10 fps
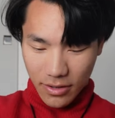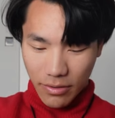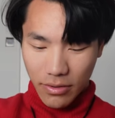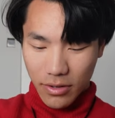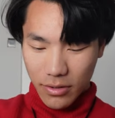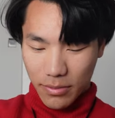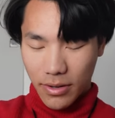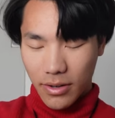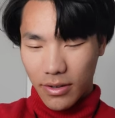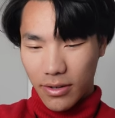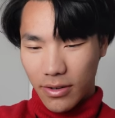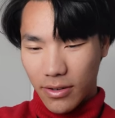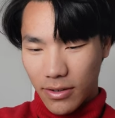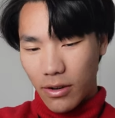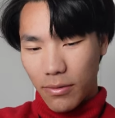The worst
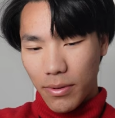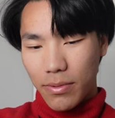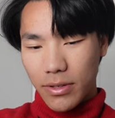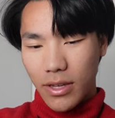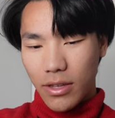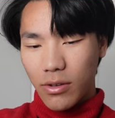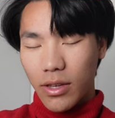part. You know, people say you